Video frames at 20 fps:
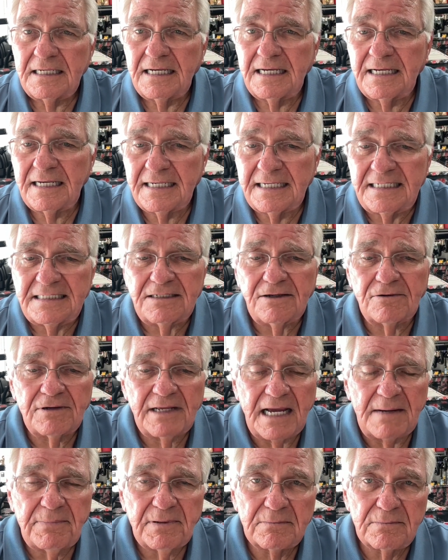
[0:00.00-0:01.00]
It don't
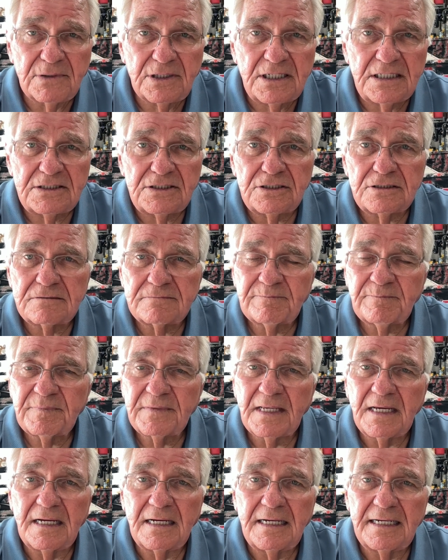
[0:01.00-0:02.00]
happen much.
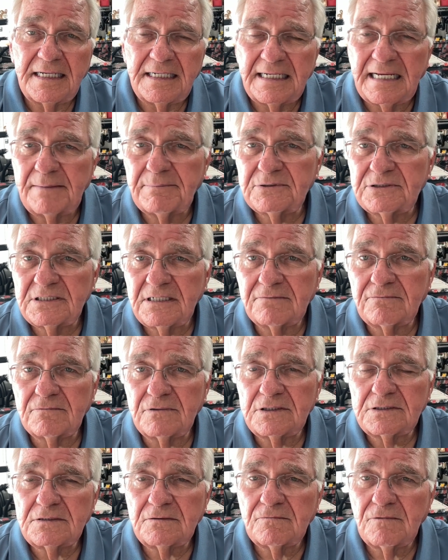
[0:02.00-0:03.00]
It happens every
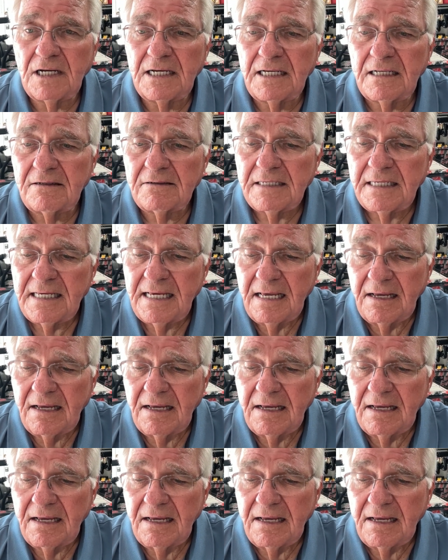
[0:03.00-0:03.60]
once in a while.